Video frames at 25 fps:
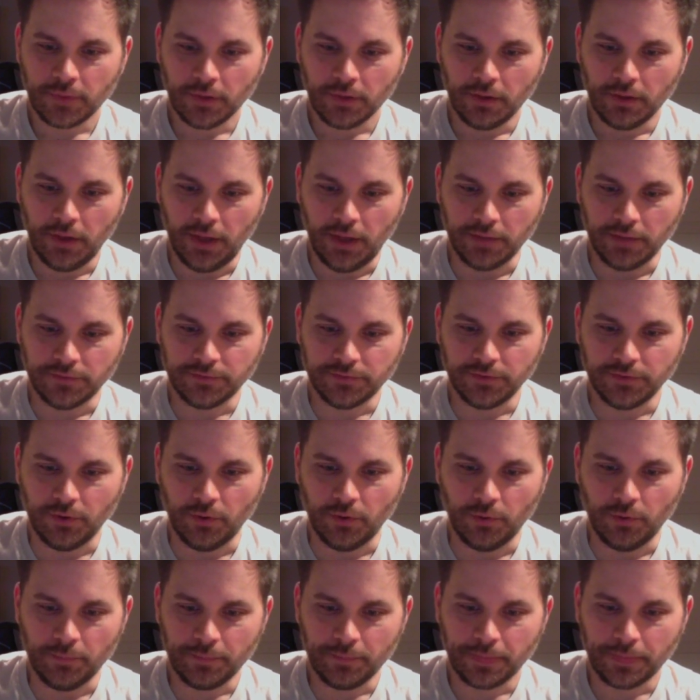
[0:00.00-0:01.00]
And
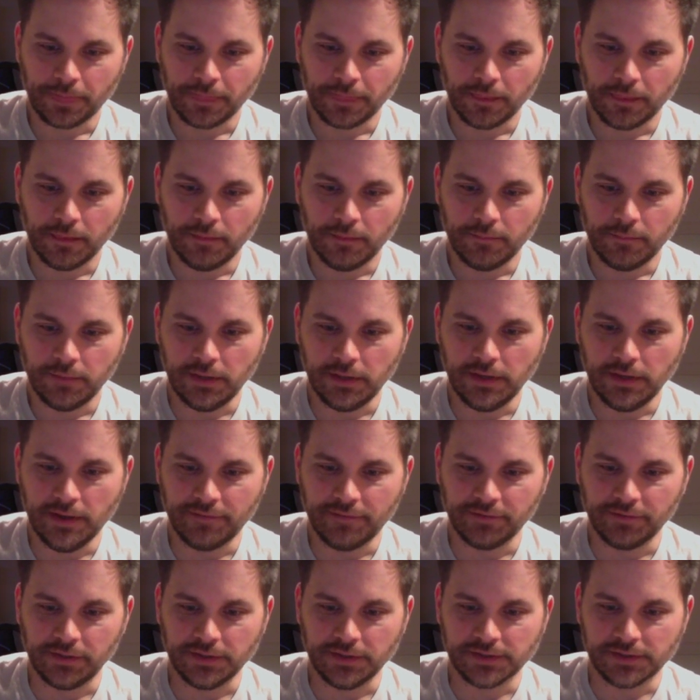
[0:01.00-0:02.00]
so he
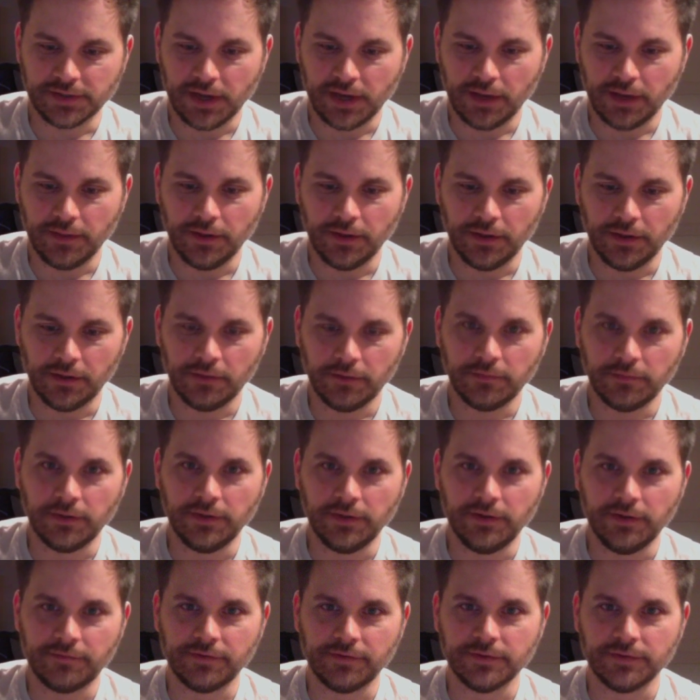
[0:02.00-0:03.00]
definitely saw the the
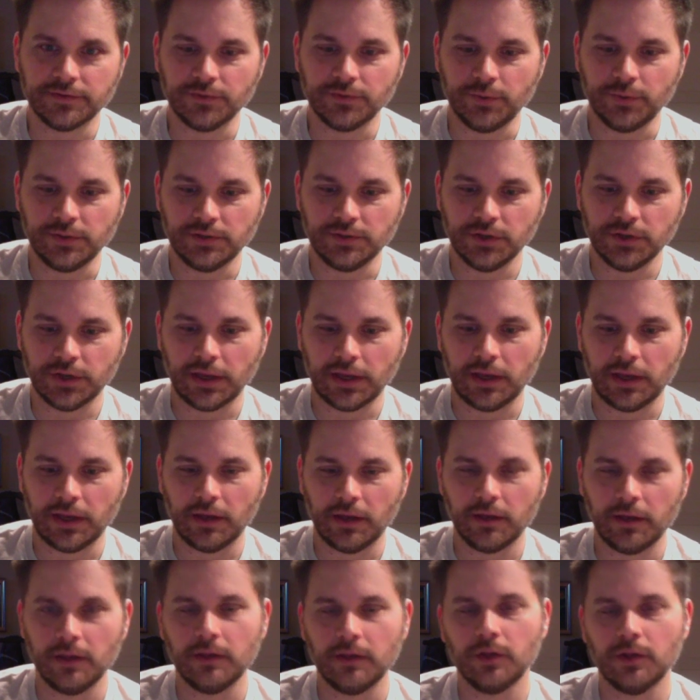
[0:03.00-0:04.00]
difference. So he's looking.
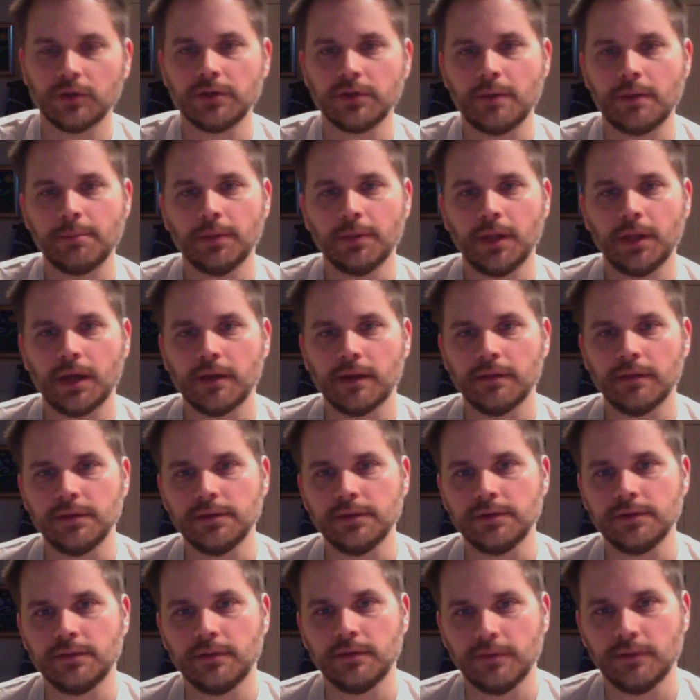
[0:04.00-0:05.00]
He looked up a lot of the
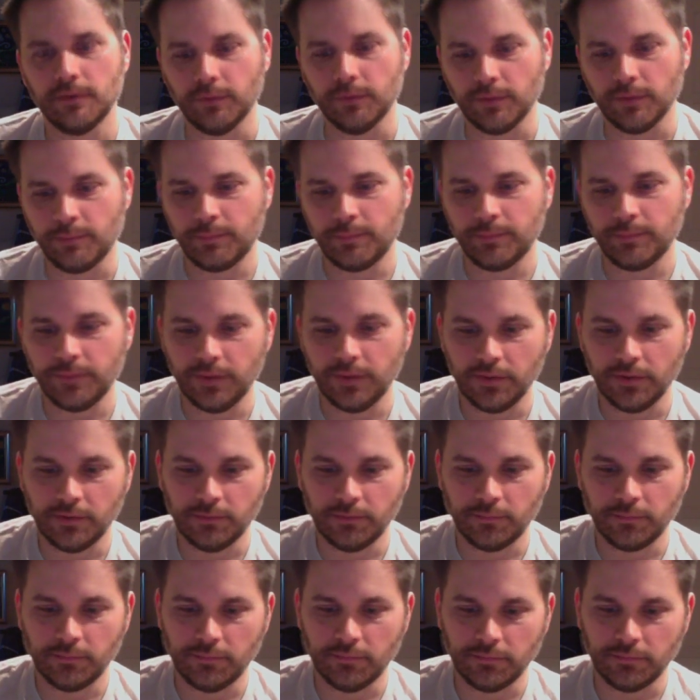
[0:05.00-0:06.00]
you know the,
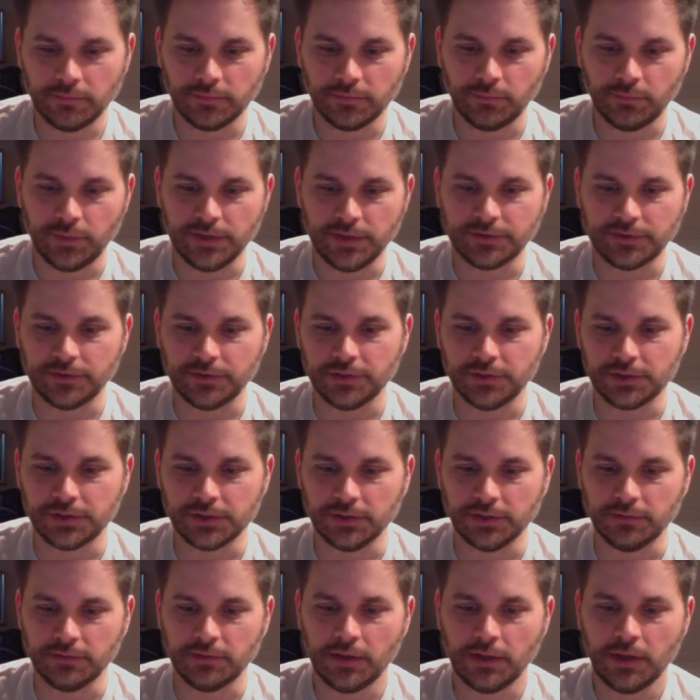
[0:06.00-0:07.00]
the research
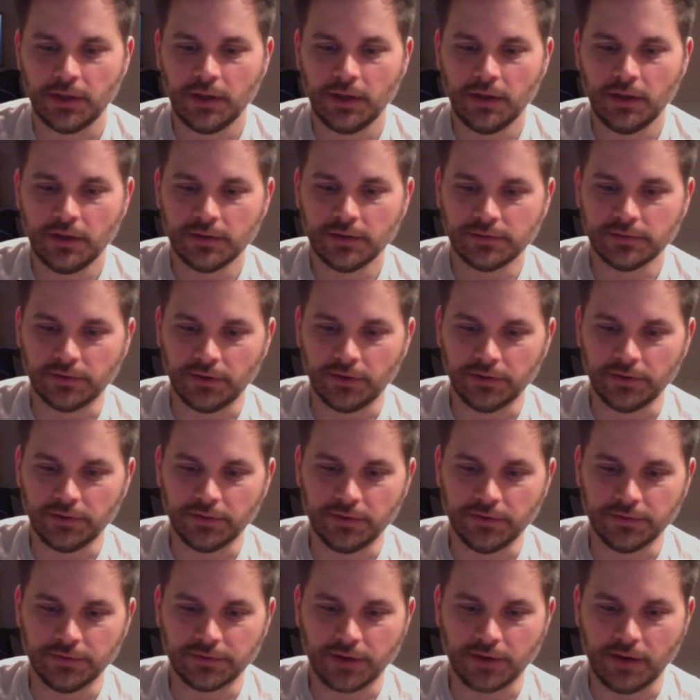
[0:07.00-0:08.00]
and started to
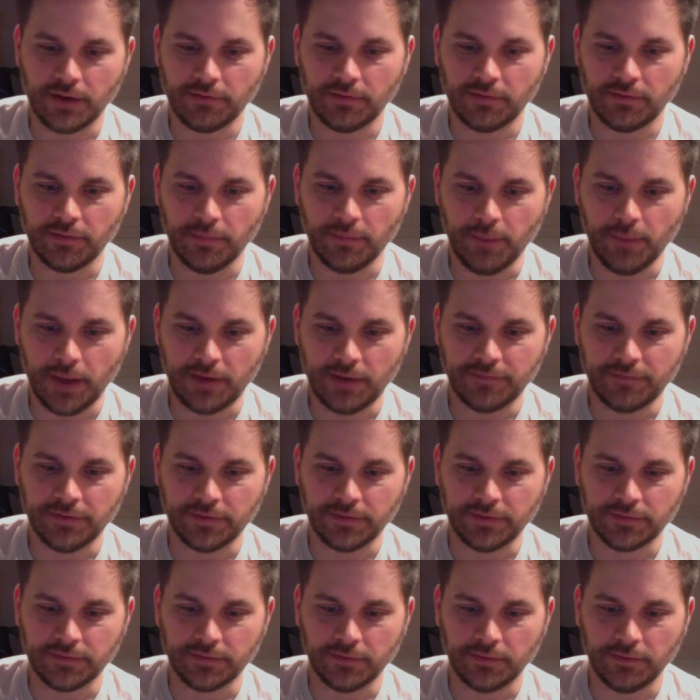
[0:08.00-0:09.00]
discover the
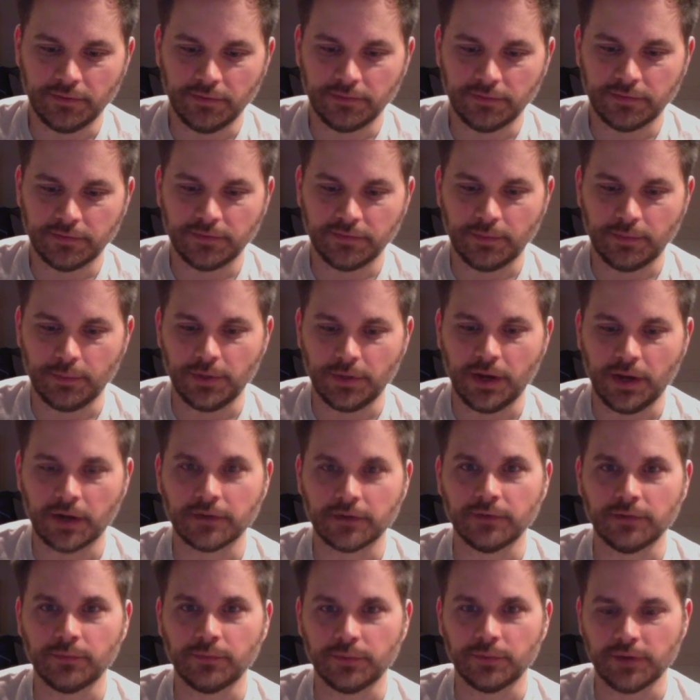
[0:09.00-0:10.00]
benefits some
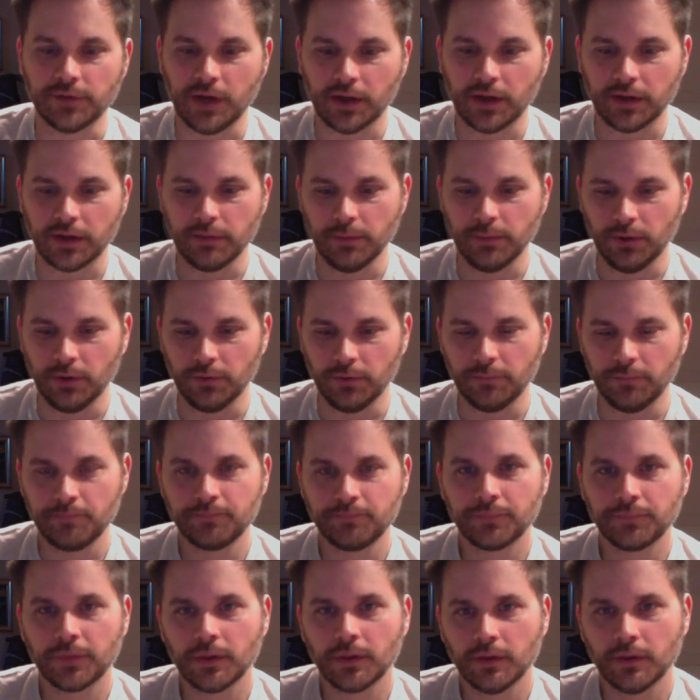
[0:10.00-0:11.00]
doctors were talking about
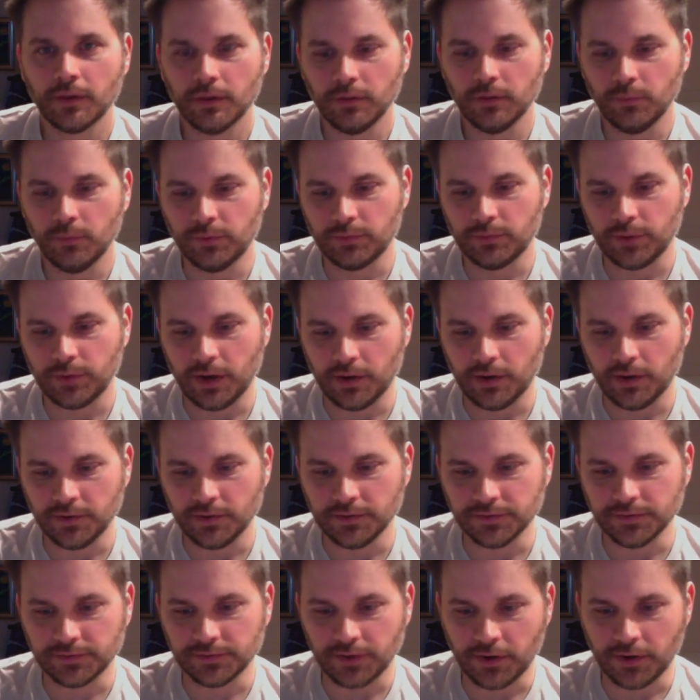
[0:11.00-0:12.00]
with regard
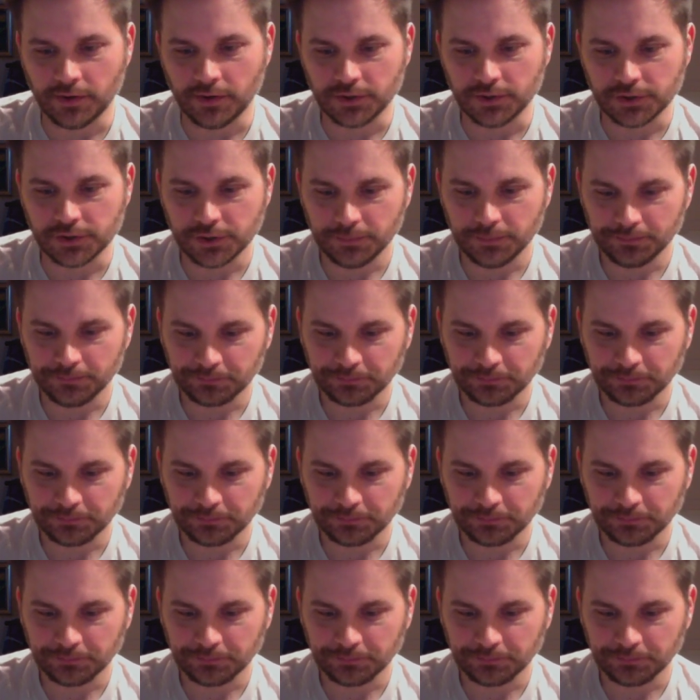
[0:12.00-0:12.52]
to starch.